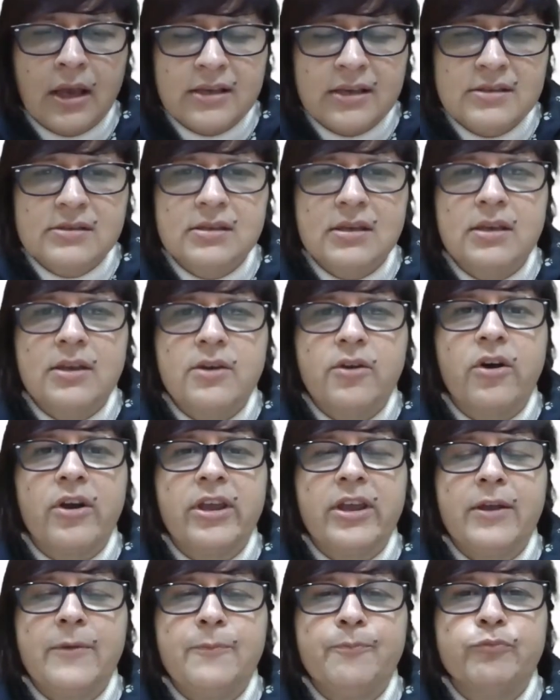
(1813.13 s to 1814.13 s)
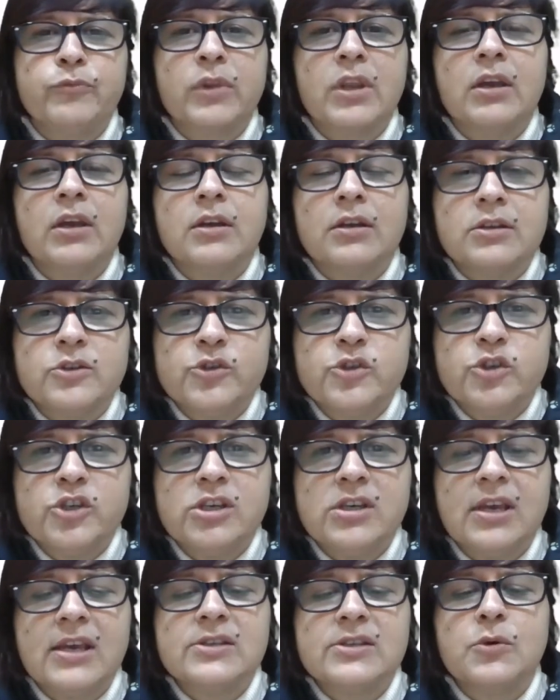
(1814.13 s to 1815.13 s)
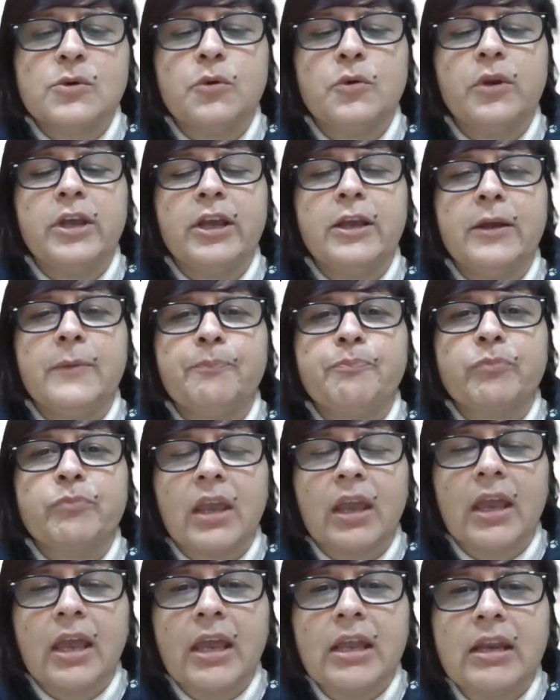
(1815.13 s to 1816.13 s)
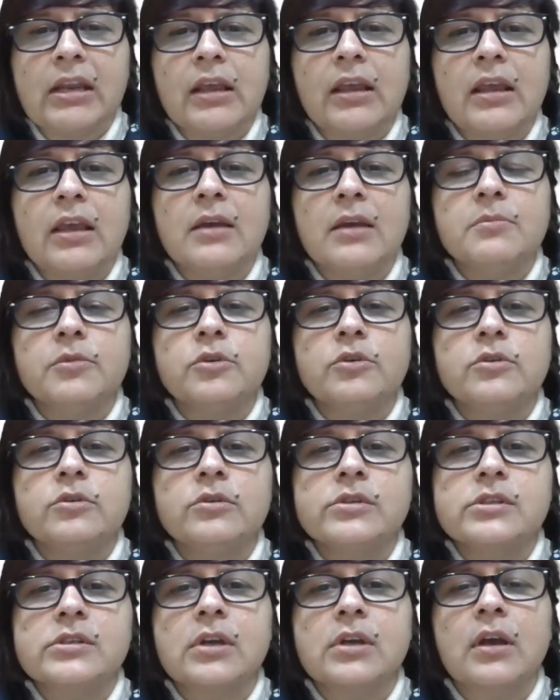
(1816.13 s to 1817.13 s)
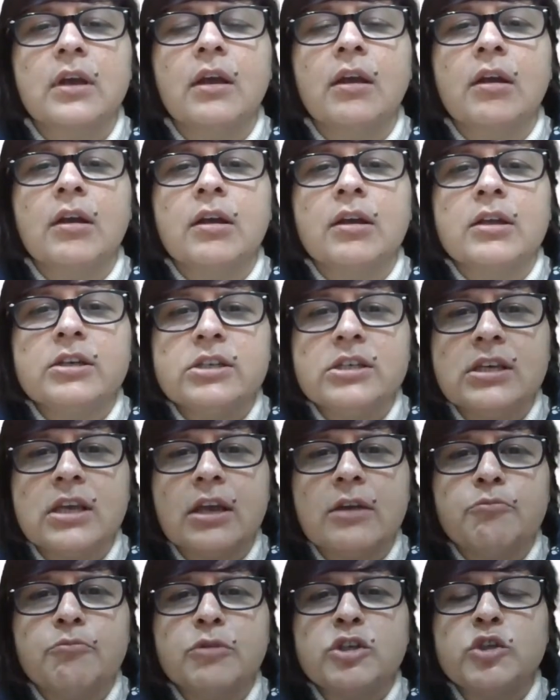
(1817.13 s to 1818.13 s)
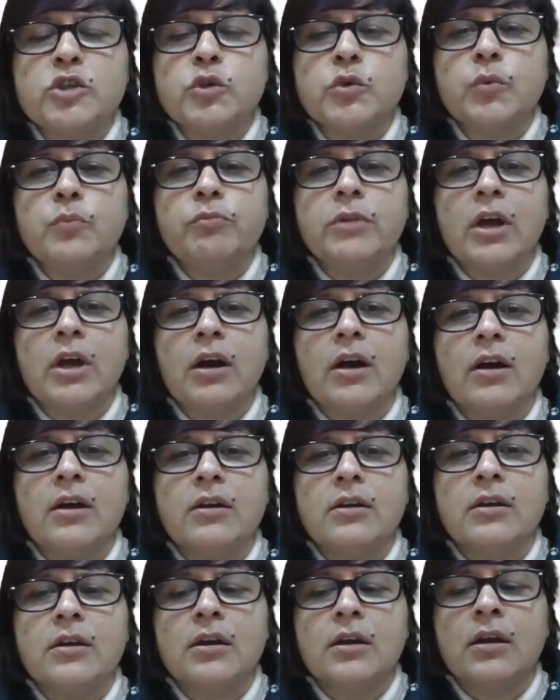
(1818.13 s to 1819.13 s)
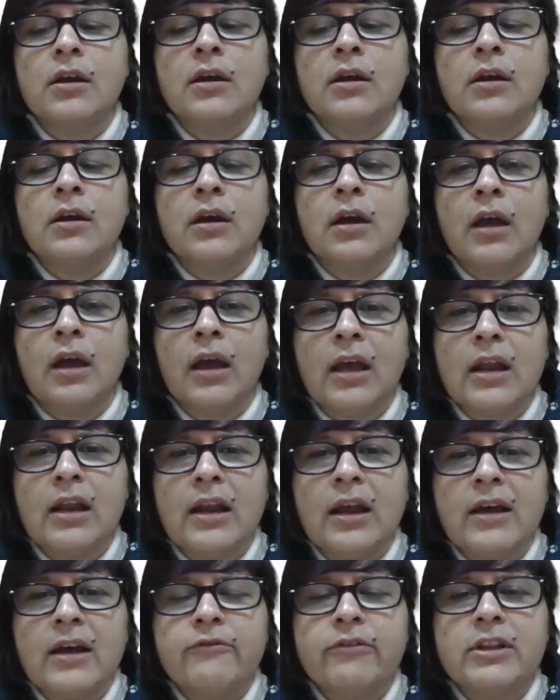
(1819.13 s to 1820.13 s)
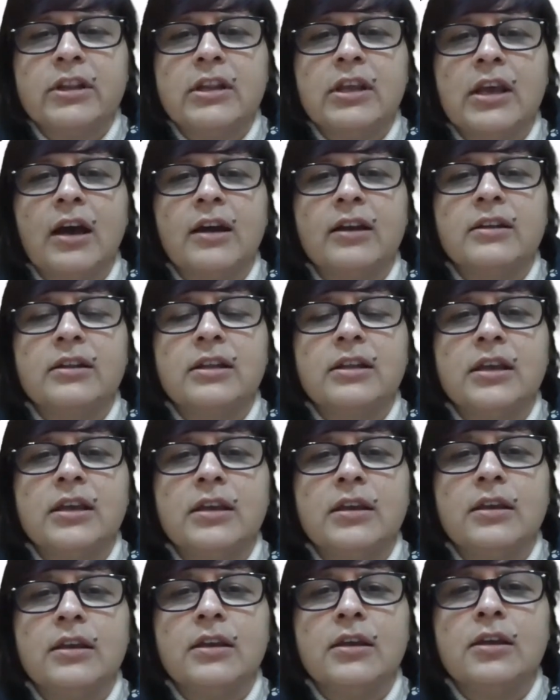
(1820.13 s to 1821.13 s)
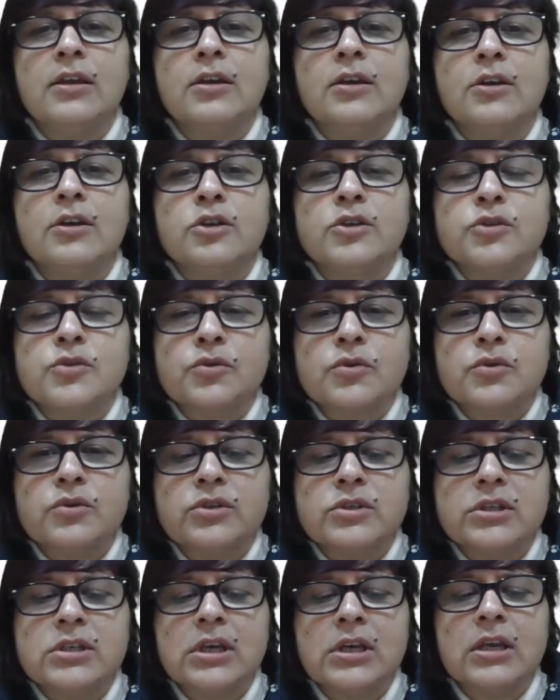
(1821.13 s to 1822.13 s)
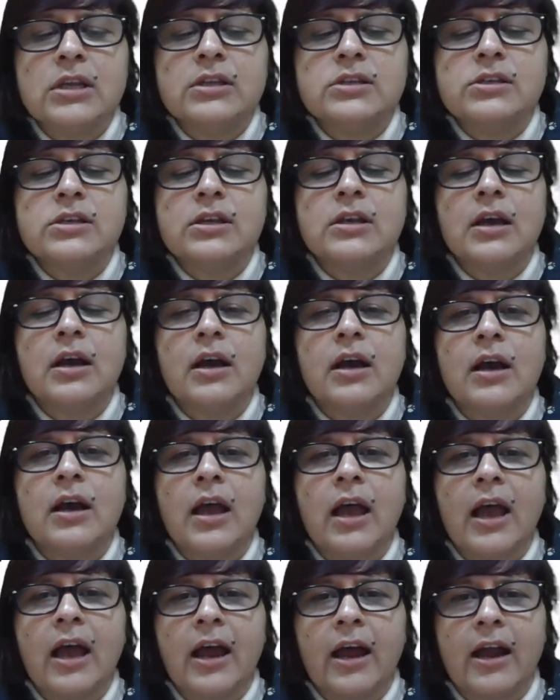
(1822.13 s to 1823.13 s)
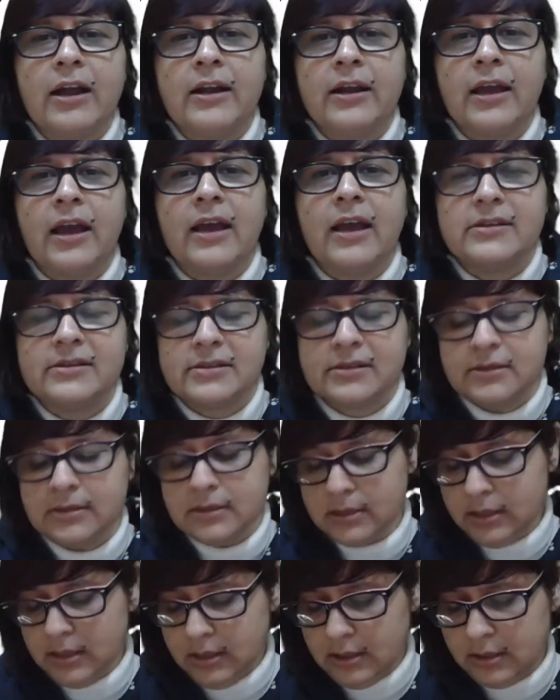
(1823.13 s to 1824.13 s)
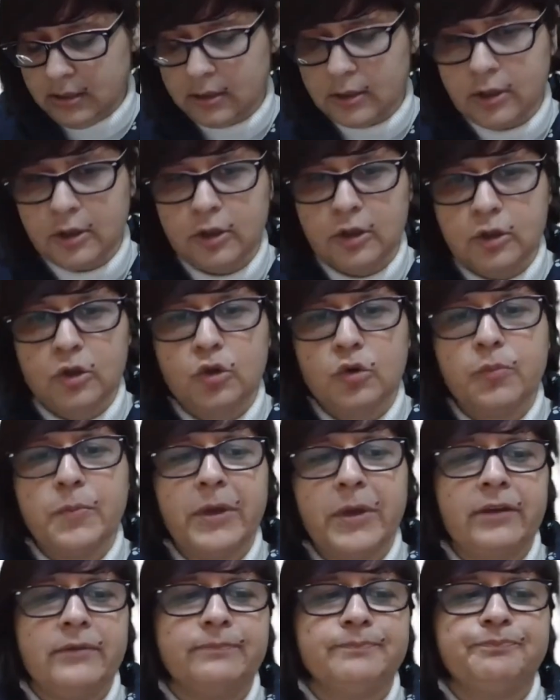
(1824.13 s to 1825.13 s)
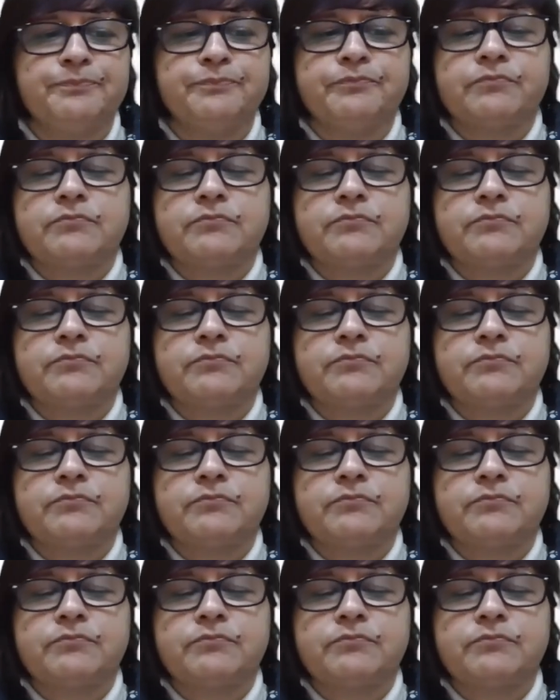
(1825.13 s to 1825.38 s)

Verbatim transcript: S.C. Roy, G.S. Ghurye, N.K. Bose, D.N. Majumdar, L.R. Vidyarthi, Surjit Sinha, and S.C. Dubey.